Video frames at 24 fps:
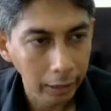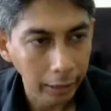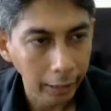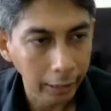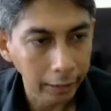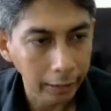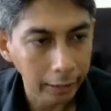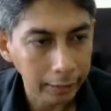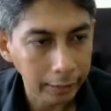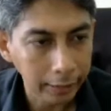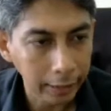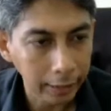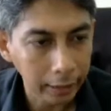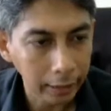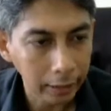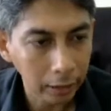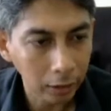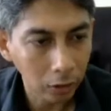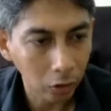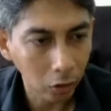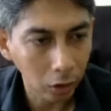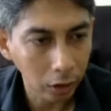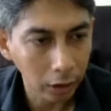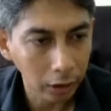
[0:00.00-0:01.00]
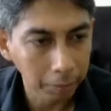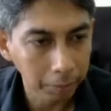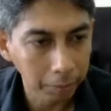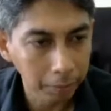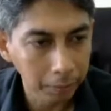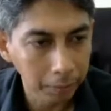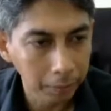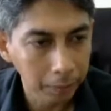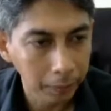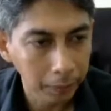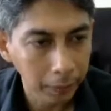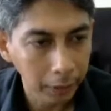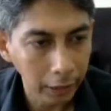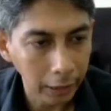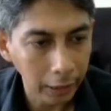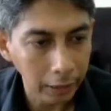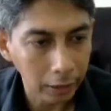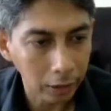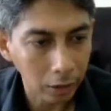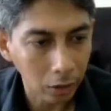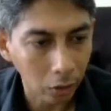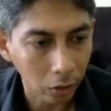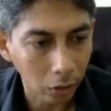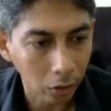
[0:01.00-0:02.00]
and the second column is
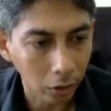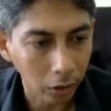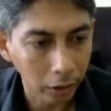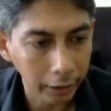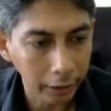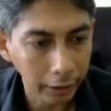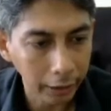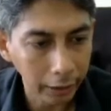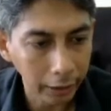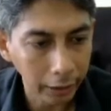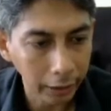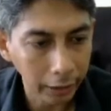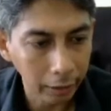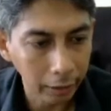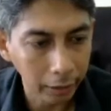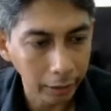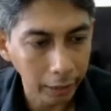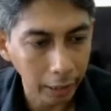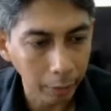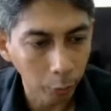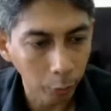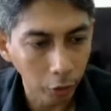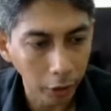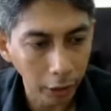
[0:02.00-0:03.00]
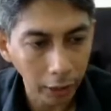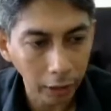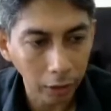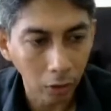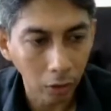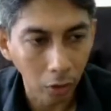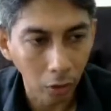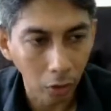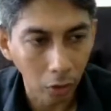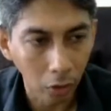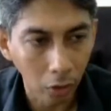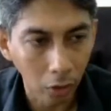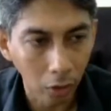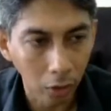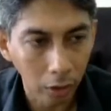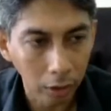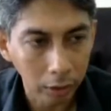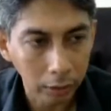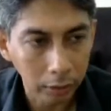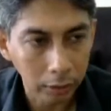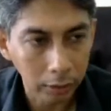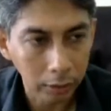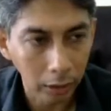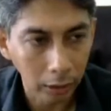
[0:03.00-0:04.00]
called the mnemonic, or
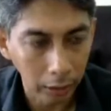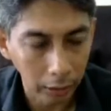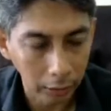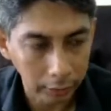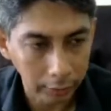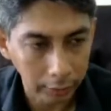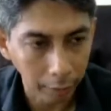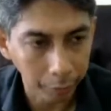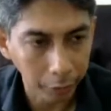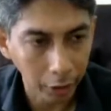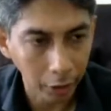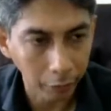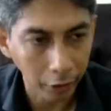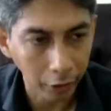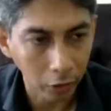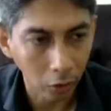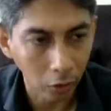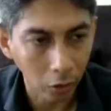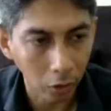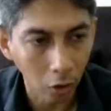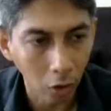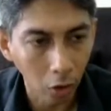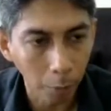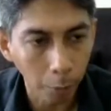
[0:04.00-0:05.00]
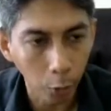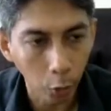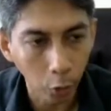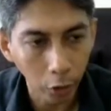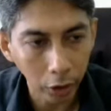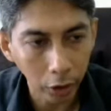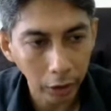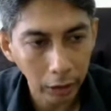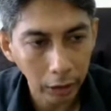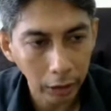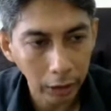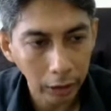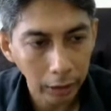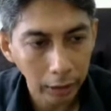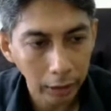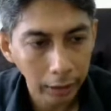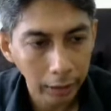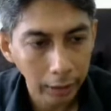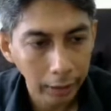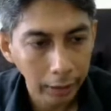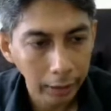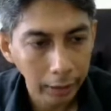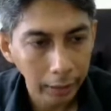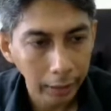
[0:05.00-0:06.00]
sometimes we call opcode.
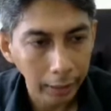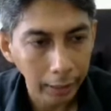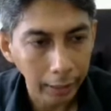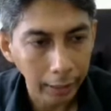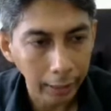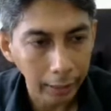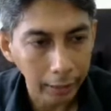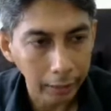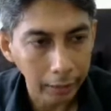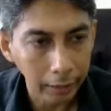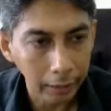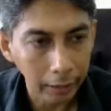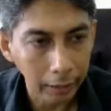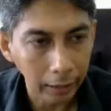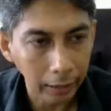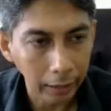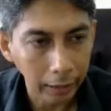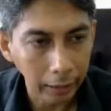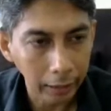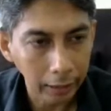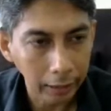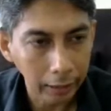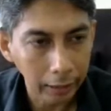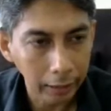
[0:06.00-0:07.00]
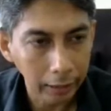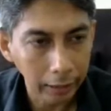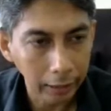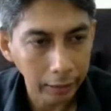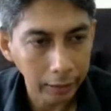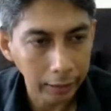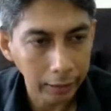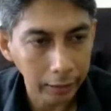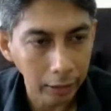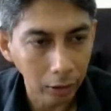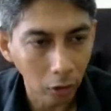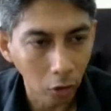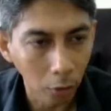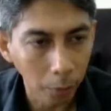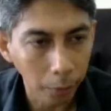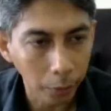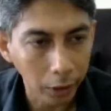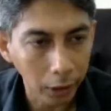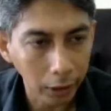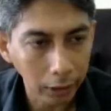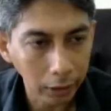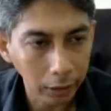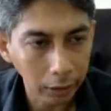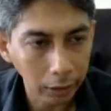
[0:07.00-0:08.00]
And here is the
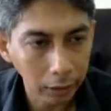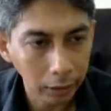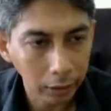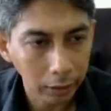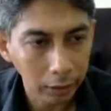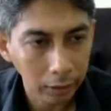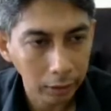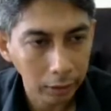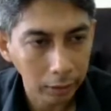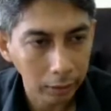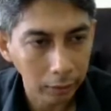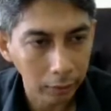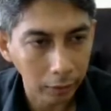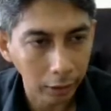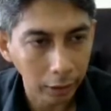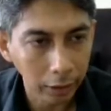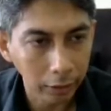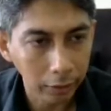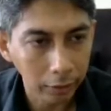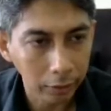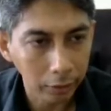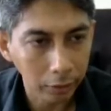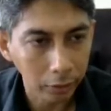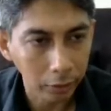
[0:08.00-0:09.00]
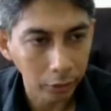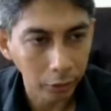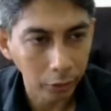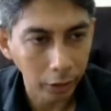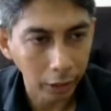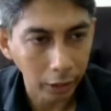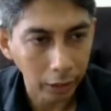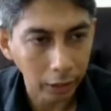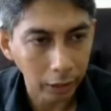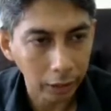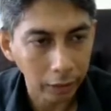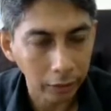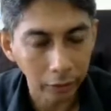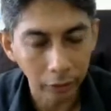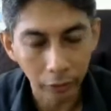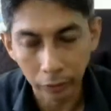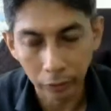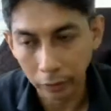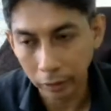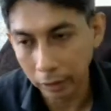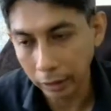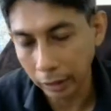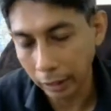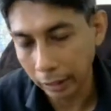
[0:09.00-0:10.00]
operand, right? So
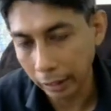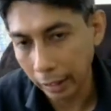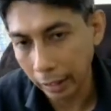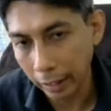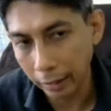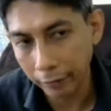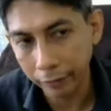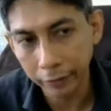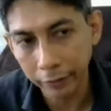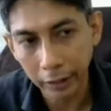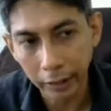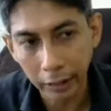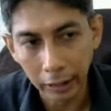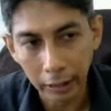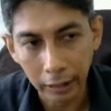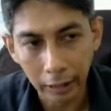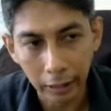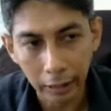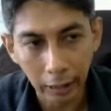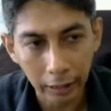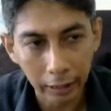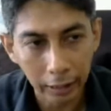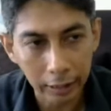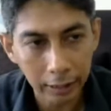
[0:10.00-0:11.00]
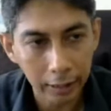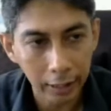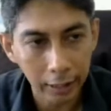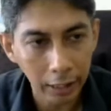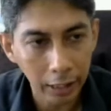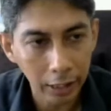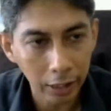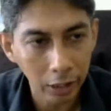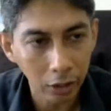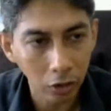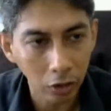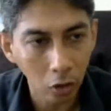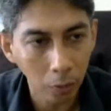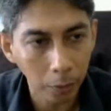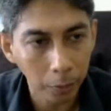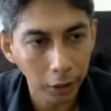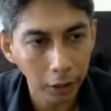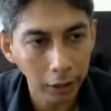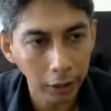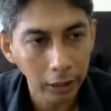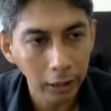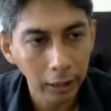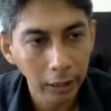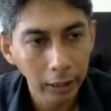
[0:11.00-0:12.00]
you can have the destination
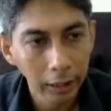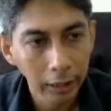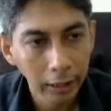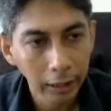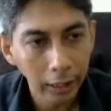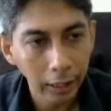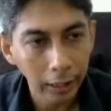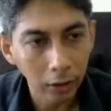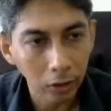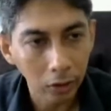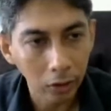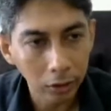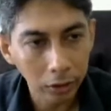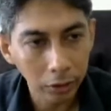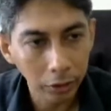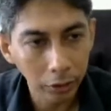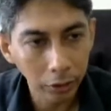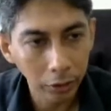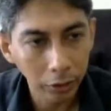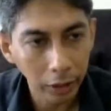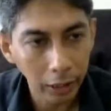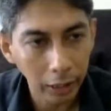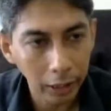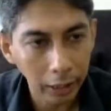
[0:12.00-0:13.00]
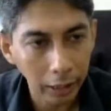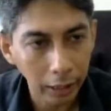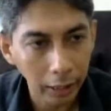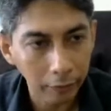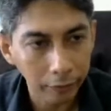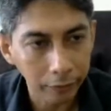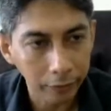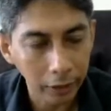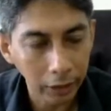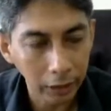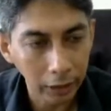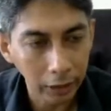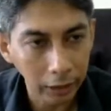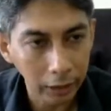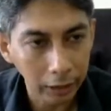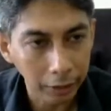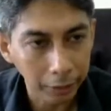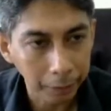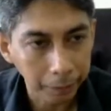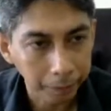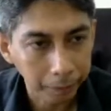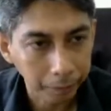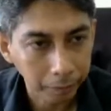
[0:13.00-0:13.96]
operand, and also you can have the